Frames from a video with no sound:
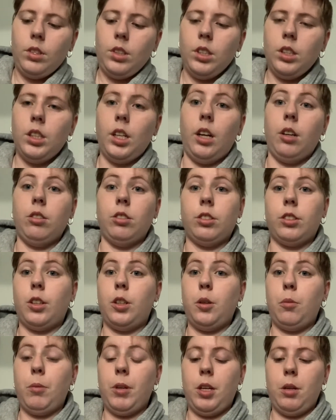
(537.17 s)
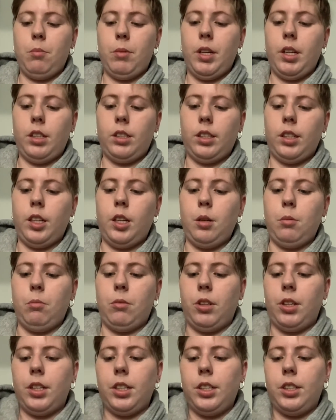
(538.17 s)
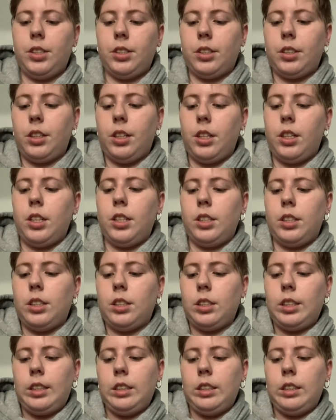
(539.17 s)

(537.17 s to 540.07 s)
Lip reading: Now, it's going to be a big sandwich because